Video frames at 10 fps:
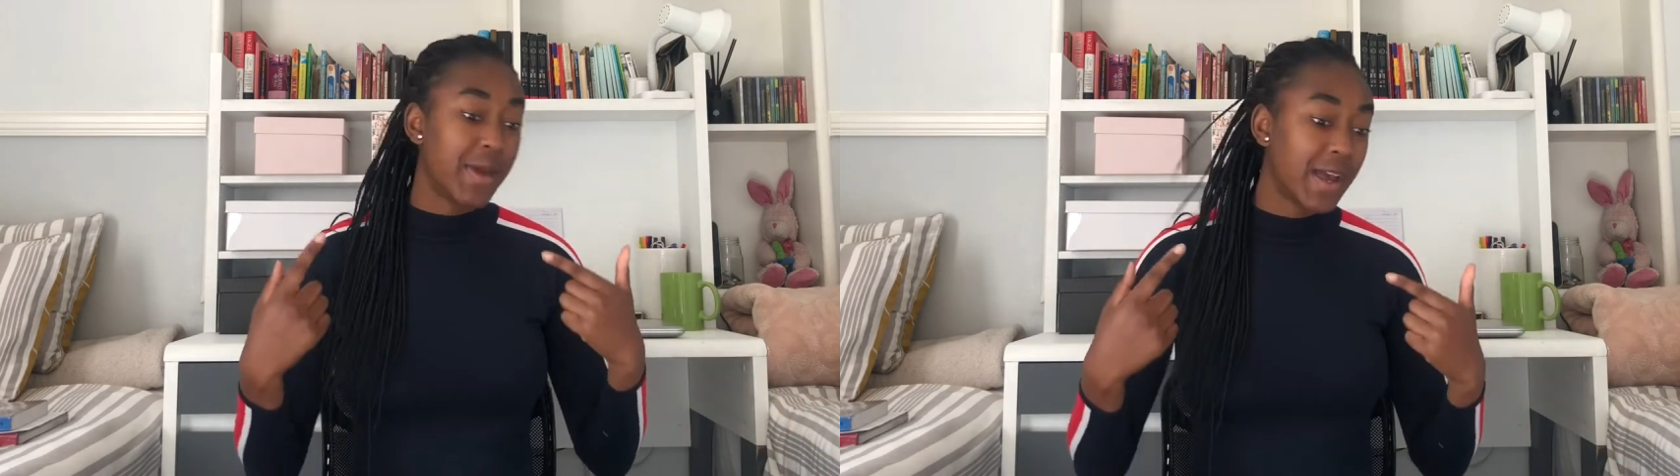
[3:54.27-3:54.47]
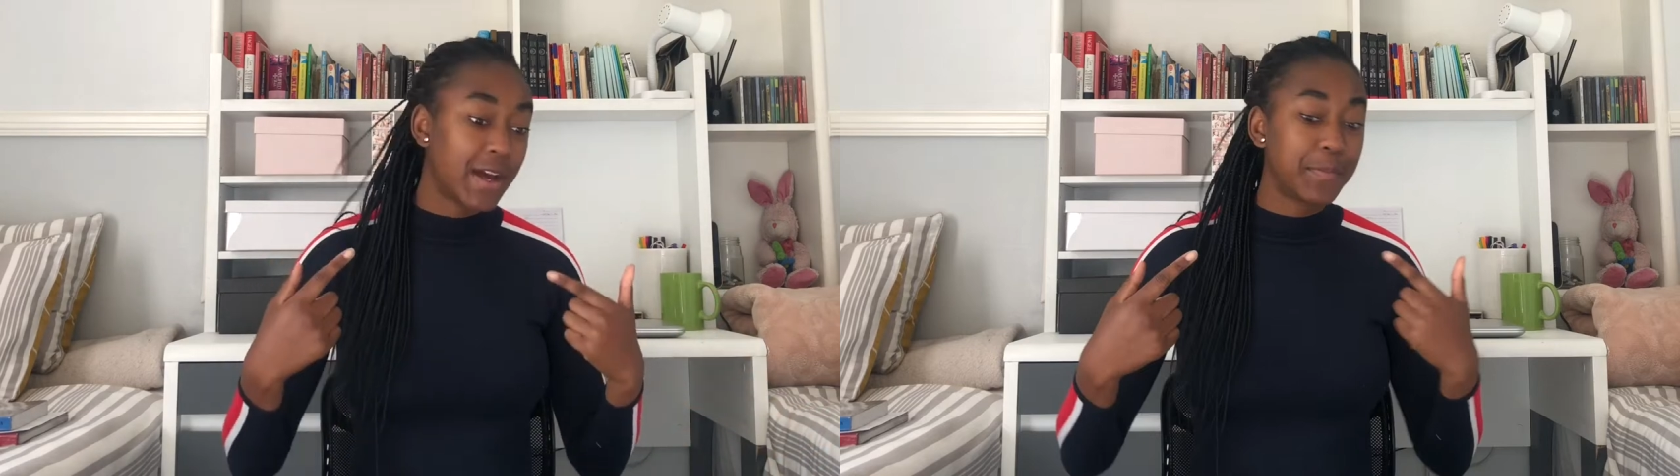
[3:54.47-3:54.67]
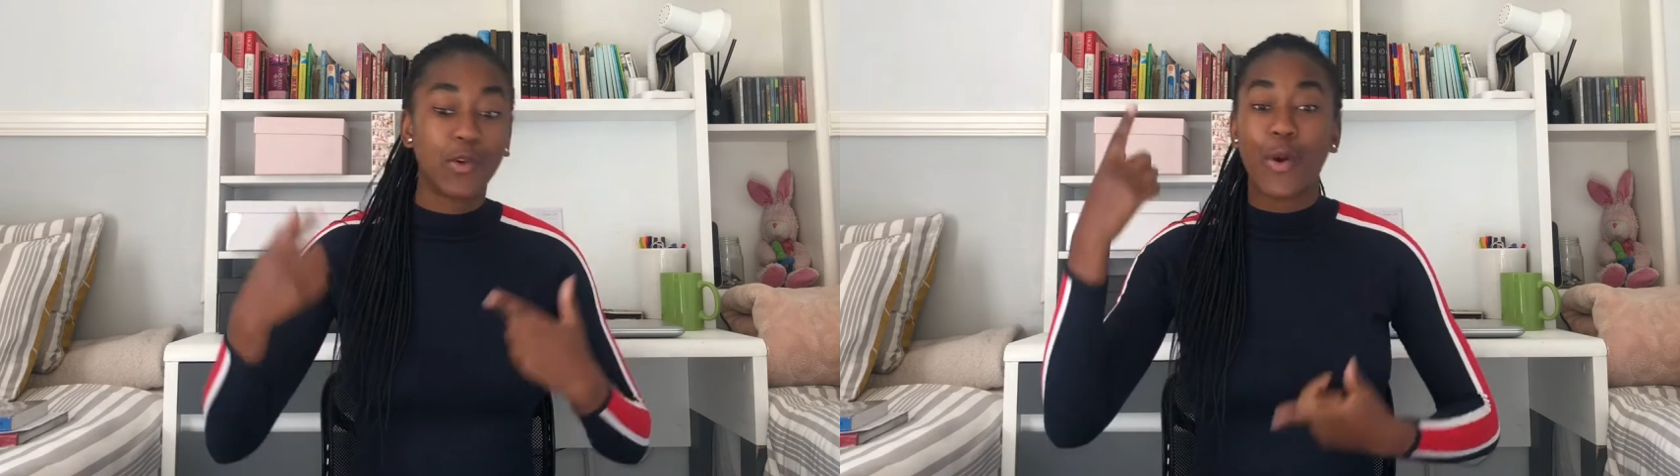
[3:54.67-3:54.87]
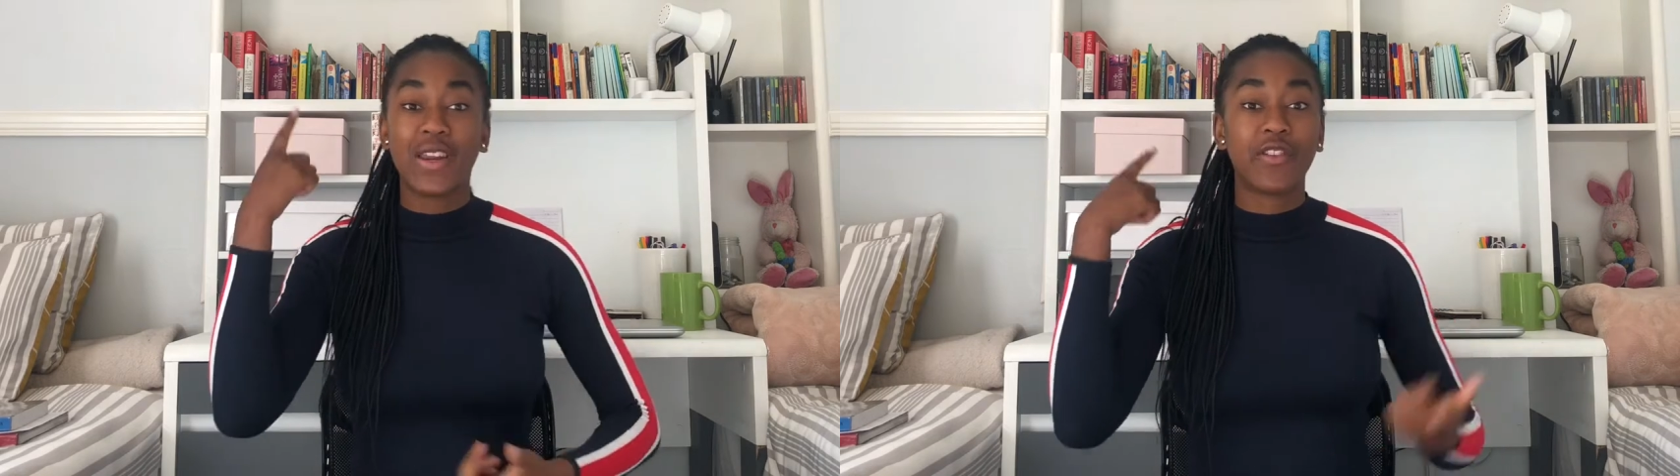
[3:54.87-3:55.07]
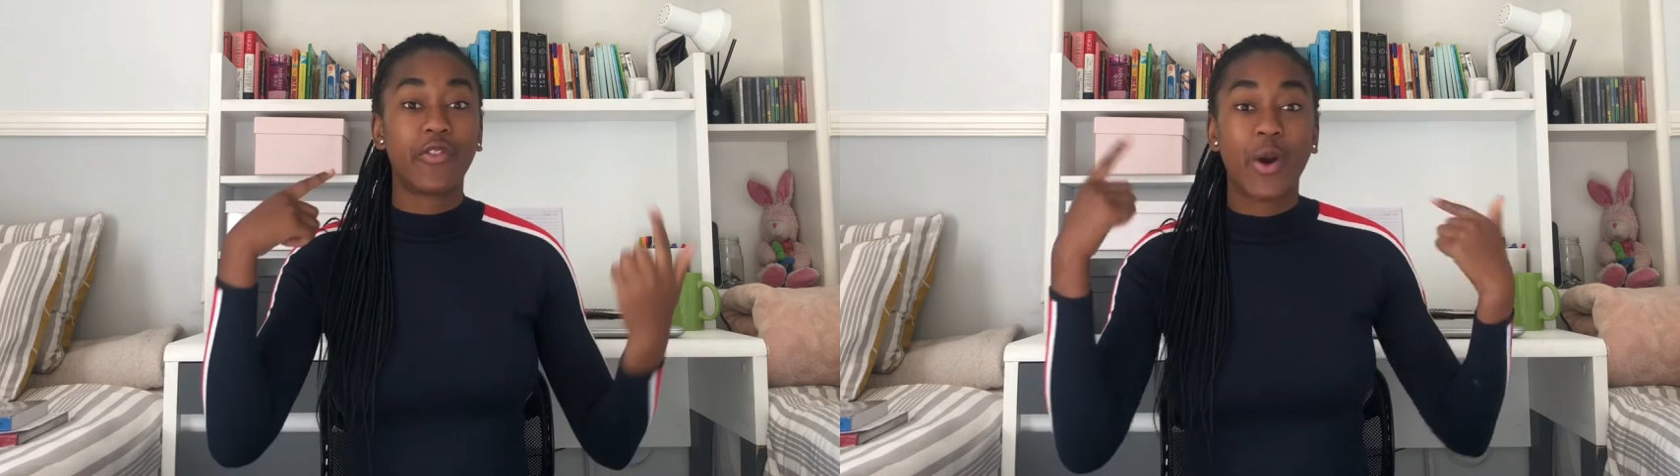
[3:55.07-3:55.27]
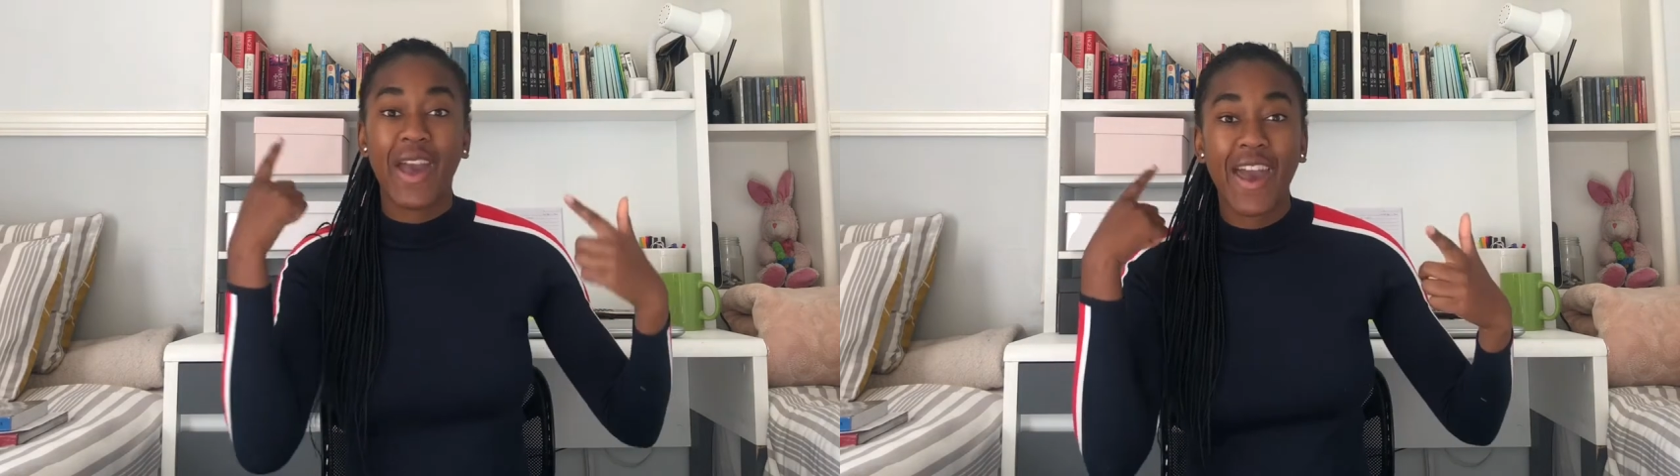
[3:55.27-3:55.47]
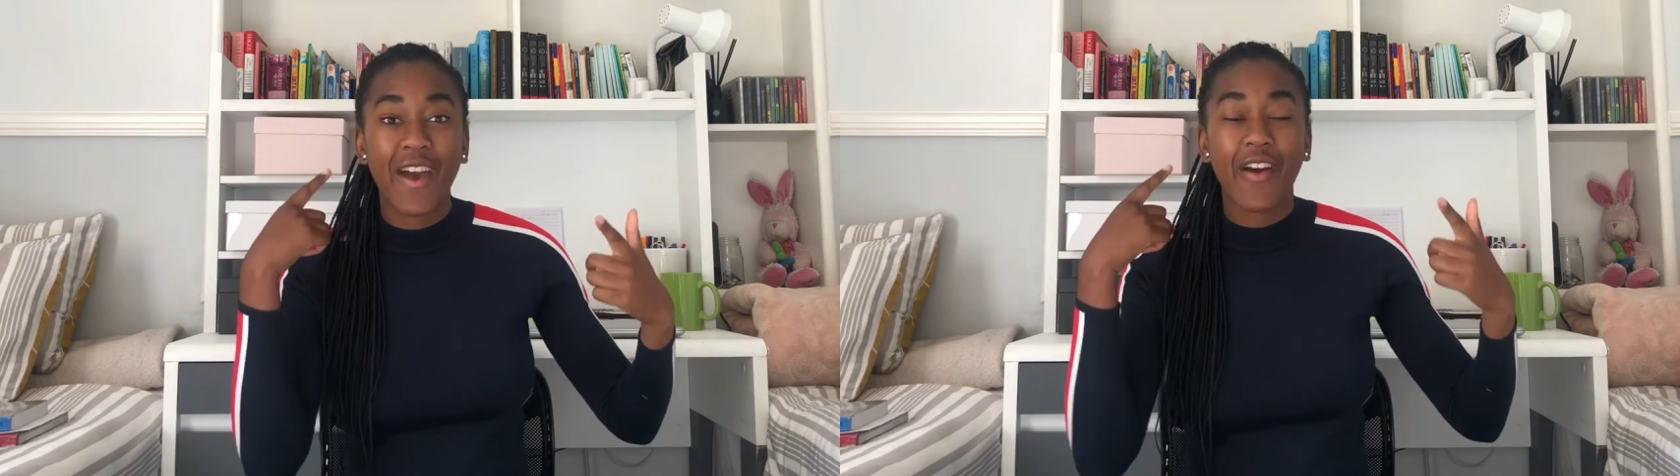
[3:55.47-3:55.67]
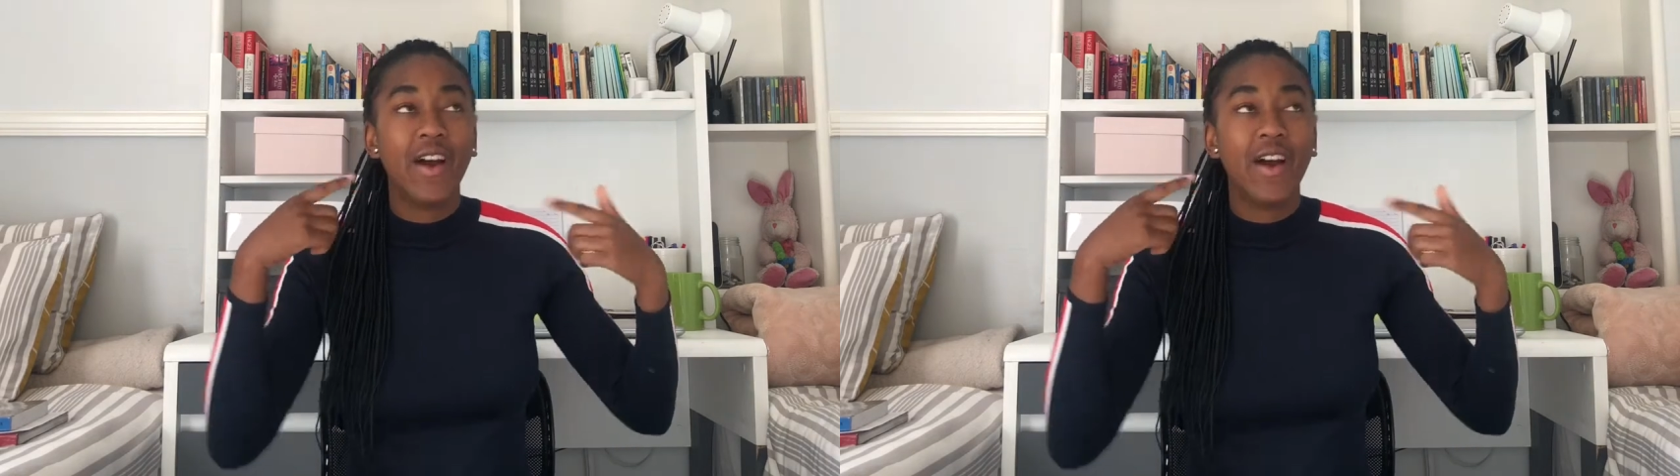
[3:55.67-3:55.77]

makeup you're waiting for hair.